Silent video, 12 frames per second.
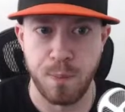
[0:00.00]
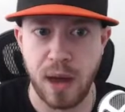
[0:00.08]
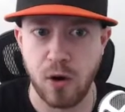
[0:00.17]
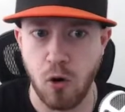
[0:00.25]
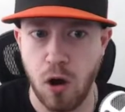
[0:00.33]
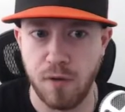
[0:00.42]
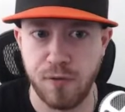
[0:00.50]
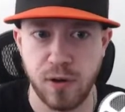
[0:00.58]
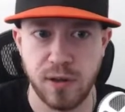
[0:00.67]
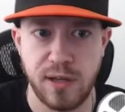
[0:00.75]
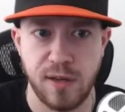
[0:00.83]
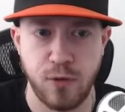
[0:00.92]
better off
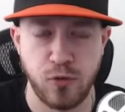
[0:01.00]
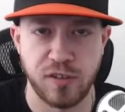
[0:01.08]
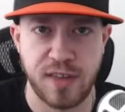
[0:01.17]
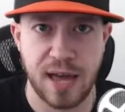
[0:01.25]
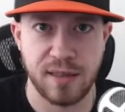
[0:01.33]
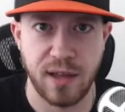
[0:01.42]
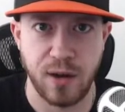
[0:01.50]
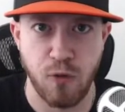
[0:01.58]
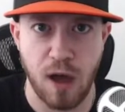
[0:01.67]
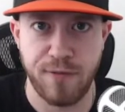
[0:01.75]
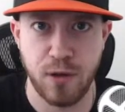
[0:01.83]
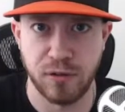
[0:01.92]
really if you just had like
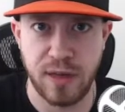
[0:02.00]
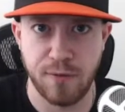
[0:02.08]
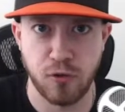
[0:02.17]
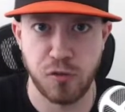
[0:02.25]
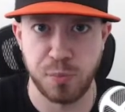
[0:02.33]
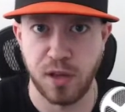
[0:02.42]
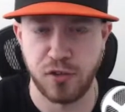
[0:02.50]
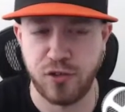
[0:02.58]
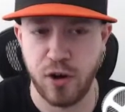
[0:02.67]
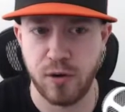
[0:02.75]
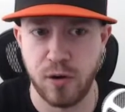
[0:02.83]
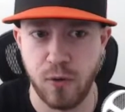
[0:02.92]
Rafael Devers plus
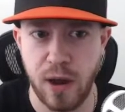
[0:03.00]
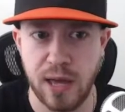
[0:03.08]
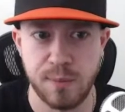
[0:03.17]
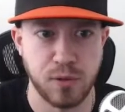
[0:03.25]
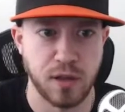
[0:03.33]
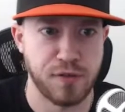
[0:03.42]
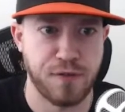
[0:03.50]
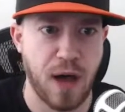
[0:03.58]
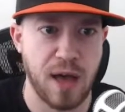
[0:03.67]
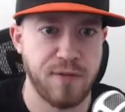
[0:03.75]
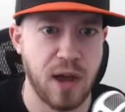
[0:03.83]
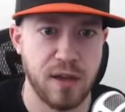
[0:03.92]
Jarren Duran plus
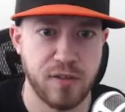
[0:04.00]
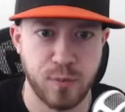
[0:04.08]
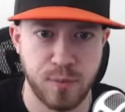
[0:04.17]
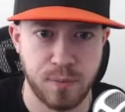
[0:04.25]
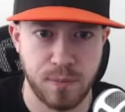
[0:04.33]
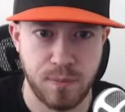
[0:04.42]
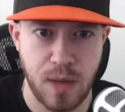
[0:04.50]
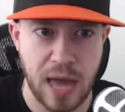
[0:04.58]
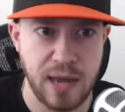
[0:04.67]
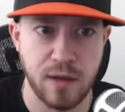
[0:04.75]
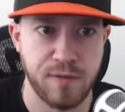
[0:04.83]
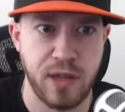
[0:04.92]
5 guys from
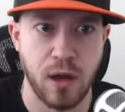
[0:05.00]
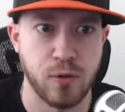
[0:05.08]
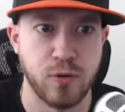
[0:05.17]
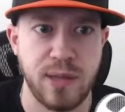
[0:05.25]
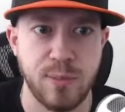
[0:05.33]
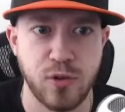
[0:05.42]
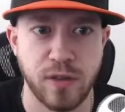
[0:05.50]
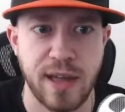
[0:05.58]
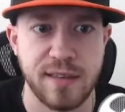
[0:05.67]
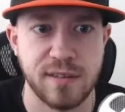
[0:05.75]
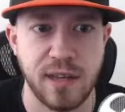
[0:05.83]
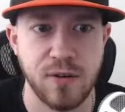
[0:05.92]
any of the other teams on
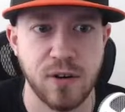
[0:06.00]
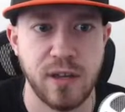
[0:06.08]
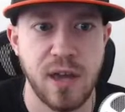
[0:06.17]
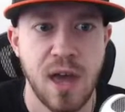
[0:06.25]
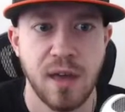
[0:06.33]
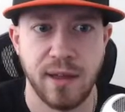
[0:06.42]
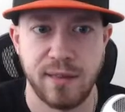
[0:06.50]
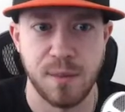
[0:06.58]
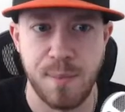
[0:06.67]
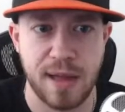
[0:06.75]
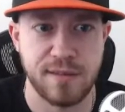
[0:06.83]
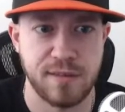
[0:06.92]
that slate, really, like the
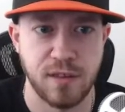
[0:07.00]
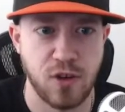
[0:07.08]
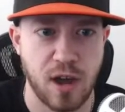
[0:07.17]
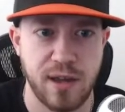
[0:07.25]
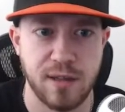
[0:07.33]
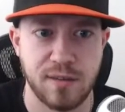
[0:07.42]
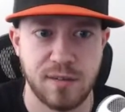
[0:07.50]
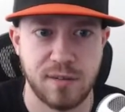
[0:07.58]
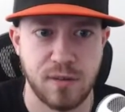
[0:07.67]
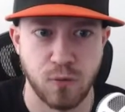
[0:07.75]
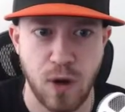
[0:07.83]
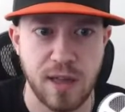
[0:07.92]
Mets, the Giants,
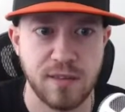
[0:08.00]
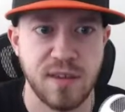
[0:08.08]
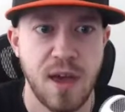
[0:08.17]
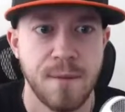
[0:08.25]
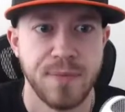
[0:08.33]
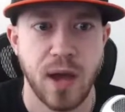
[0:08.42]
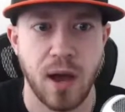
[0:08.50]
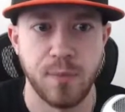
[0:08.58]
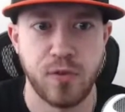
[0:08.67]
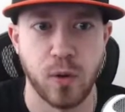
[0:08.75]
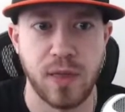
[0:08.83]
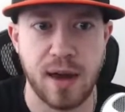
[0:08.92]
the Reds.
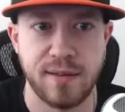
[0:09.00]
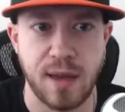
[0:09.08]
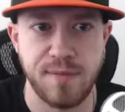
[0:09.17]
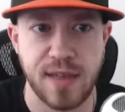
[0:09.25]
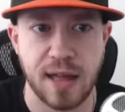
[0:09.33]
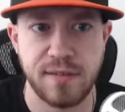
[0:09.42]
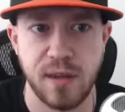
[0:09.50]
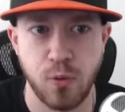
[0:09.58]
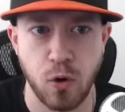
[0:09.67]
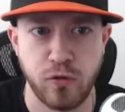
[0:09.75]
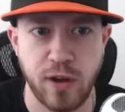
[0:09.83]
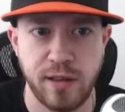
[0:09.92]
So a lot of times that's the
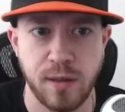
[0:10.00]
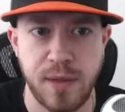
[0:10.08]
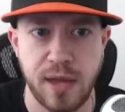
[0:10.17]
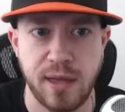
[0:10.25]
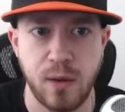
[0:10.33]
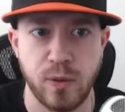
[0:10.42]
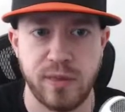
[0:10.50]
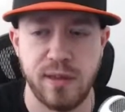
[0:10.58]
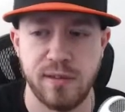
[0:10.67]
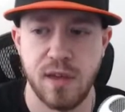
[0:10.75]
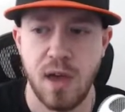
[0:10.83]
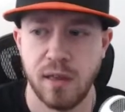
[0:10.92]
approach I end up taking with
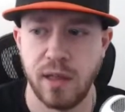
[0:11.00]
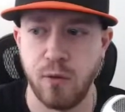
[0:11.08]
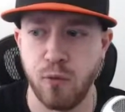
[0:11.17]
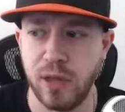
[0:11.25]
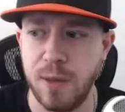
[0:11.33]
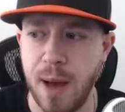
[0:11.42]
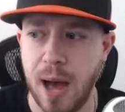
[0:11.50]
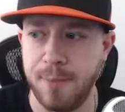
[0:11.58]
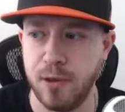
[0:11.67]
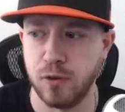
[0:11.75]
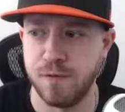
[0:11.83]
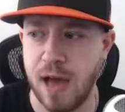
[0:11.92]
these like really
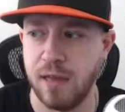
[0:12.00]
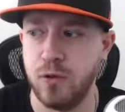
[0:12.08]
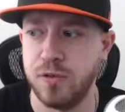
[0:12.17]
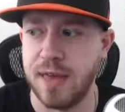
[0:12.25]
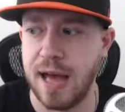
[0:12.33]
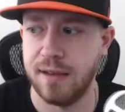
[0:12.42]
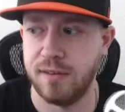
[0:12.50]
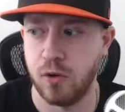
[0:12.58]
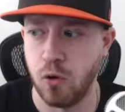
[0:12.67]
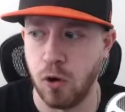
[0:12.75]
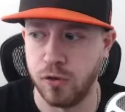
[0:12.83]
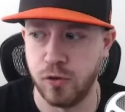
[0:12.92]
popular value stacks that
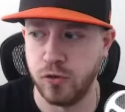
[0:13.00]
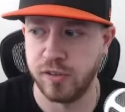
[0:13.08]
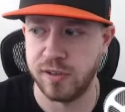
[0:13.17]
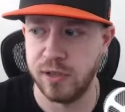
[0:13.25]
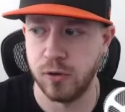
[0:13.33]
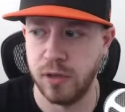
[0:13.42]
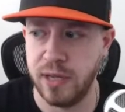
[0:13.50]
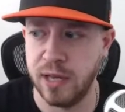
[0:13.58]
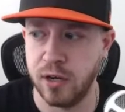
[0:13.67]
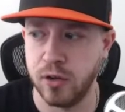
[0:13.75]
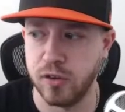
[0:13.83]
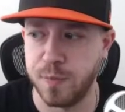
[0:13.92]
are also just clearly in
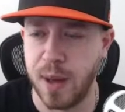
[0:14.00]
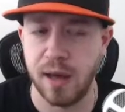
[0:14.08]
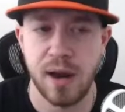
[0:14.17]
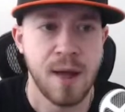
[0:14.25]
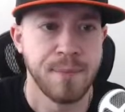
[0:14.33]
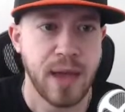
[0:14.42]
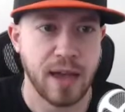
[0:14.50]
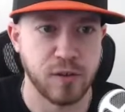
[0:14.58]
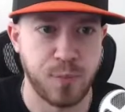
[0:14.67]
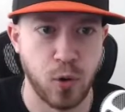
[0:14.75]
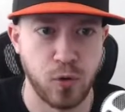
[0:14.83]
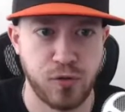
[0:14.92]
a good spot, as
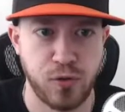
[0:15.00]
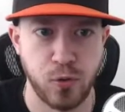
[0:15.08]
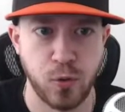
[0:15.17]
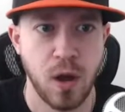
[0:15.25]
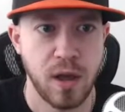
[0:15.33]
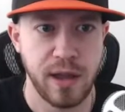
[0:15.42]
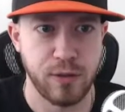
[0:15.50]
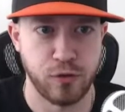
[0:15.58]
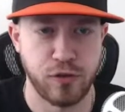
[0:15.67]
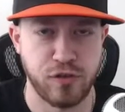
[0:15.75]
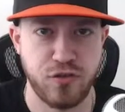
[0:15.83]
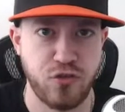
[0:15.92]
opposed to either
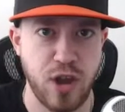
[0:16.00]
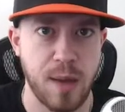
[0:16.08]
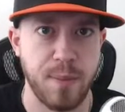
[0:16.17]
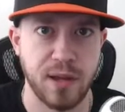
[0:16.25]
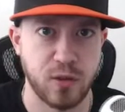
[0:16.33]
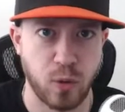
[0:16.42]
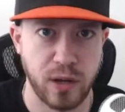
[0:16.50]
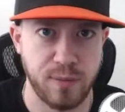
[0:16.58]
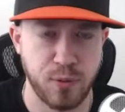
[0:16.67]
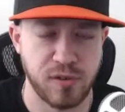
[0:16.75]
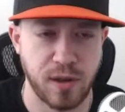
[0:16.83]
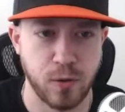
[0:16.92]
just jamming a
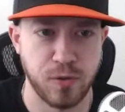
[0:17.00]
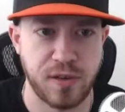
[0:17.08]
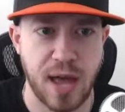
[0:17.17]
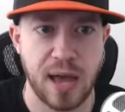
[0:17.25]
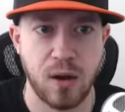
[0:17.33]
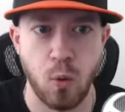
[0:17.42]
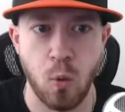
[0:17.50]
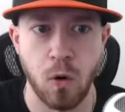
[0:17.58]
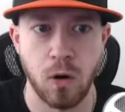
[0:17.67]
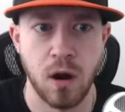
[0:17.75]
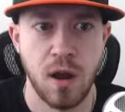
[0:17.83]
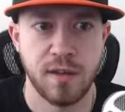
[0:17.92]
20% owned stack
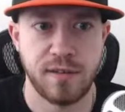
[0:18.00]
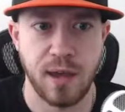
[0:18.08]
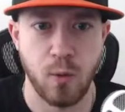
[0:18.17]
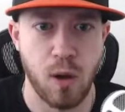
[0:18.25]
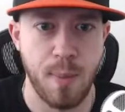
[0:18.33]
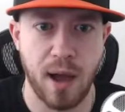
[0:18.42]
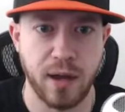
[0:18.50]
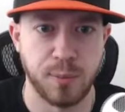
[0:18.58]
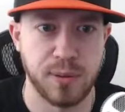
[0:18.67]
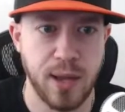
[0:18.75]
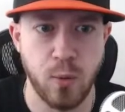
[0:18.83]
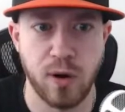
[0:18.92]
or saying, well, I'm not going to
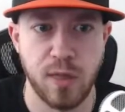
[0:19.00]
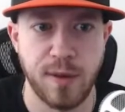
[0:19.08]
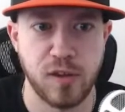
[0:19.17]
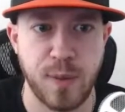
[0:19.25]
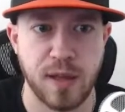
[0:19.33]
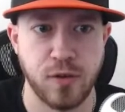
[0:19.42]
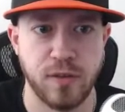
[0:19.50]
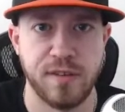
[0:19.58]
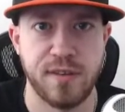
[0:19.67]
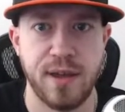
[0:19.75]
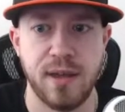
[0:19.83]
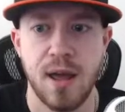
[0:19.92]
play one of the best spots on the
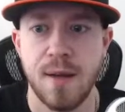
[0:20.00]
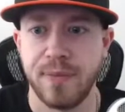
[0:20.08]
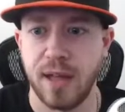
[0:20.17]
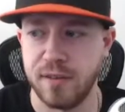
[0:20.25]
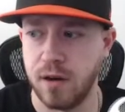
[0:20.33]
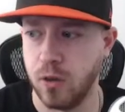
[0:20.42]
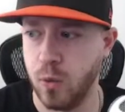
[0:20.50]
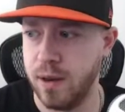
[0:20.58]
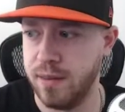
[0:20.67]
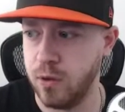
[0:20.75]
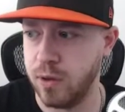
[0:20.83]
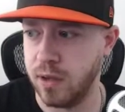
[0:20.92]
slate. That's another way
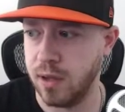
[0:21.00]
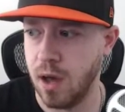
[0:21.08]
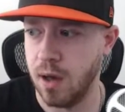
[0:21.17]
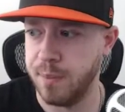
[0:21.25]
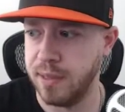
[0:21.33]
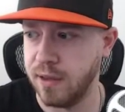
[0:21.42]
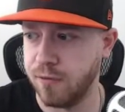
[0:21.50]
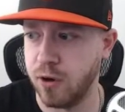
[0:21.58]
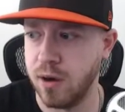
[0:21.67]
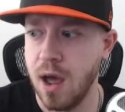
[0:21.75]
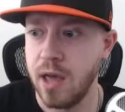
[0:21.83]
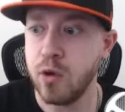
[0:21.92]
that you can be
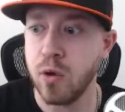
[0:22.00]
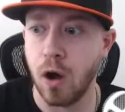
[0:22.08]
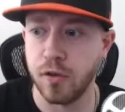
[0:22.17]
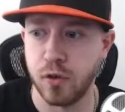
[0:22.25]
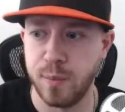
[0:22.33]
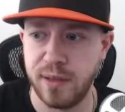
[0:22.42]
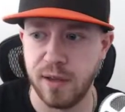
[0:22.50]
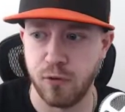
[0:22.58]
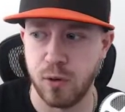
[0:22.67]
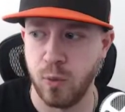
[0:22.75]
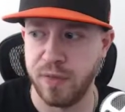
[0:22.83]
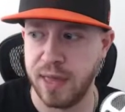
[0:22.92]
different. You can also be
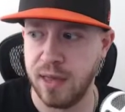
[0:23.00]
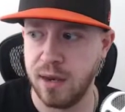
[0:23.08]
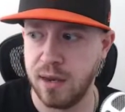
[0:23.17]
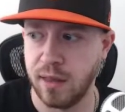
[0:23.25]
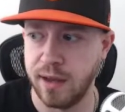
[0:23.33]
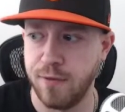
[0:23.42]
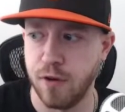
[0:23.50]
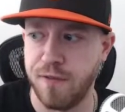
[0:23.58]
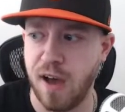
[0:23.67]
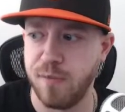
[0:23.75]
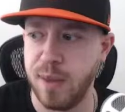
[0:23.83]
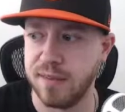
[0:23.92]
different within, like if you're
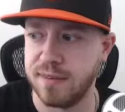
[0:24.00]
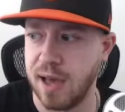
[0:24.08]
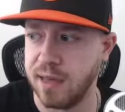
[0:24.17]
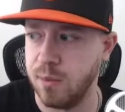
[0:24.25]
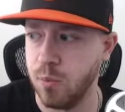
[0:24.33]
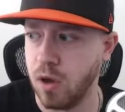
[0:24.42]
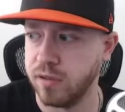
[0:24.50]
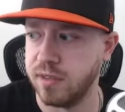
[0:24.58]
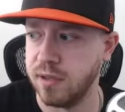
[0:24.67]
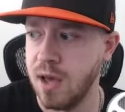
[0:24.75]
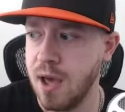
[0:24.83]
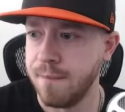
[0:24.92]
5-man stacking
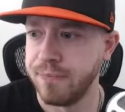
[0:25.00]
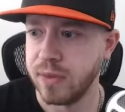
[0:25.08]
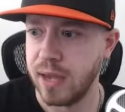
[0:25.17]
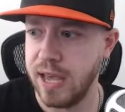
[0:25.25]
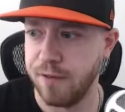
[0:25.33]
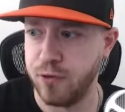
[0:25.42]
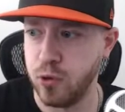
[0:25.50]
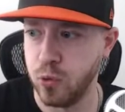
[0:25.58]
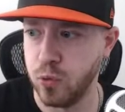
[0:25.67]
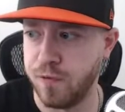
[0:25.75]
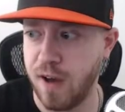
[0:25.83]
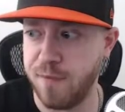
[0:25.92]
Boston, if
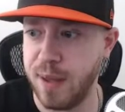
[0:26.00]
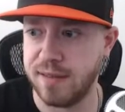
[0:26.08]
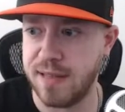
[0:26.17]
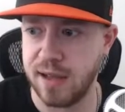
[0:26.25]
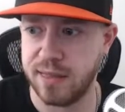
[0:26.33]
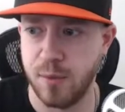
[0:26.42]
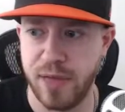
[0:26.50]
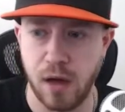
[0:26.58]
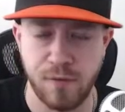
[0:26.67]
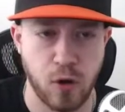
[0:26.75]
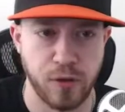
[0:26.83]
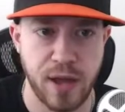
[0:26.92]
you 5-man stack them
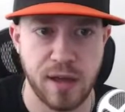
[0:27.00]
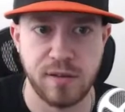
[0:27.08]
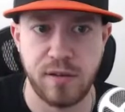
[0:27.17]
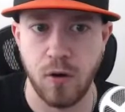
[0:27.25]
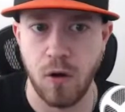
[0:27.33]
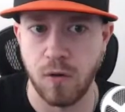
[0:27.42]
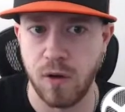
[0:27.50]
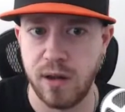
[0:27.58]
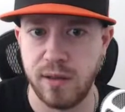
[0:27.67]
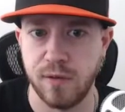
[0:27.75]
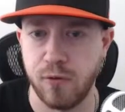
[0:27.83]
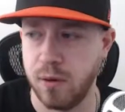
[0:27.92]
without Valdez, you're already
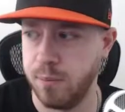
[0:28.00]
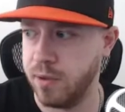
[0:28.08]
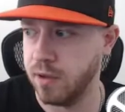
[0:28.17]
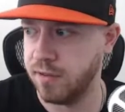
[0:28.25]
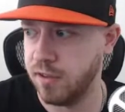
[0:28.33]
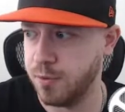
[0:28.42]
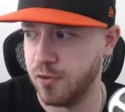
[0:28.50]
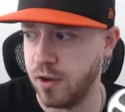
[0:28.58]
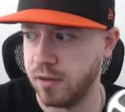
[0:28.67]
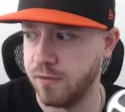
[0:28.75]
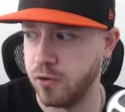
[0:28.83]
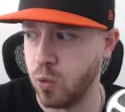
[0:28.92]
different because he's
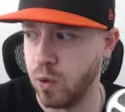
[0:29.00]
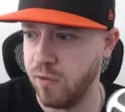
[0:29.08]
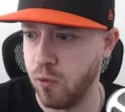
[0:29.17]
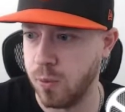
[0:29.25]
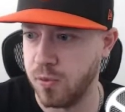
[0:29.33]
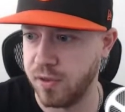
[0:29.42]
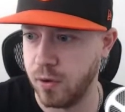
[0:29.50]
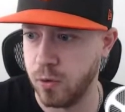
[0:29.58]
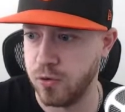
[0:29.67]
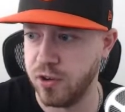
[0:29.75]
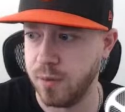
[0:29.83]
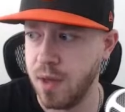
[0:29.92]
projected for 24%
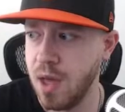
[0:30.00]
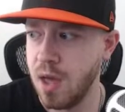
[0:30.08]
ownership.